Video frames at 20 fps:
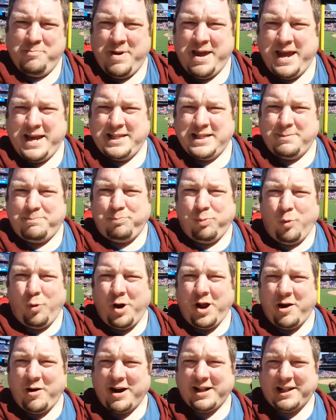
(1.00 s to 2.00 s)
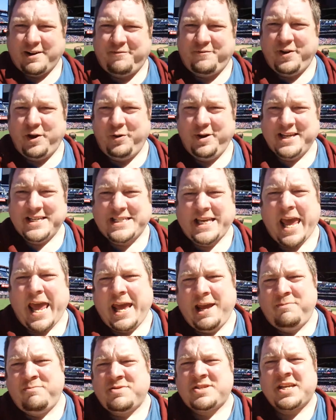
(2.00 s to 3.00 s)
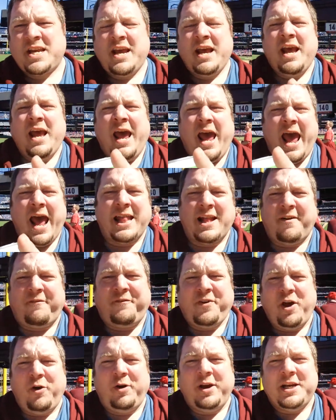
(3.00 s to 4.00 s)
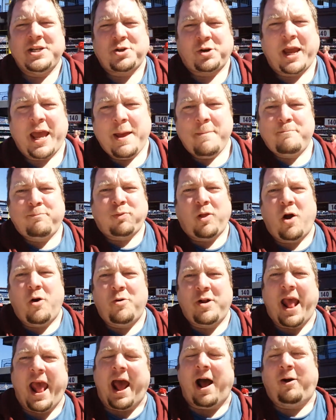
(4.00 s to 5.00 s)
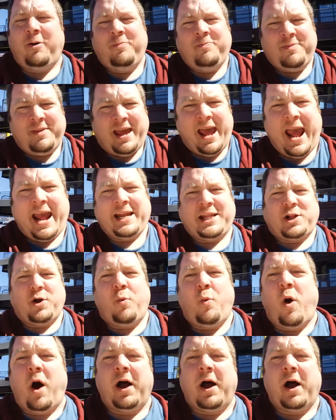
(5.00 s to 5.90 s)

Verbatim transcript: me and the boy are at the Phillies games, and the Phillies are getting blown out eight to